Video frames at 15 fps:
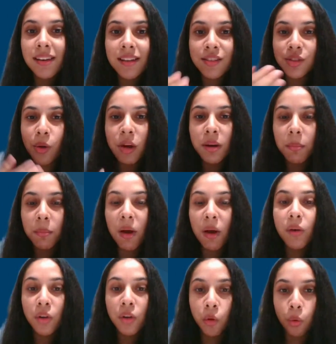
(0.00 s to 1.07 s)
It's not
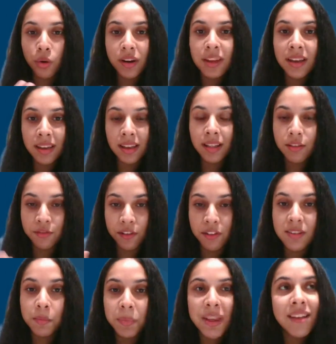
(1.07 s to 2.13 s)
about coding in the
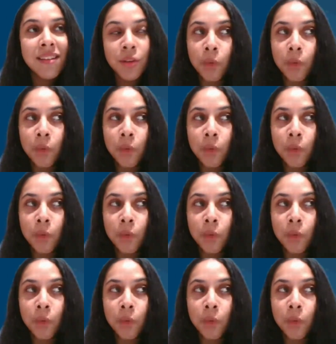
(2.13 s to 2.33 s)
first place.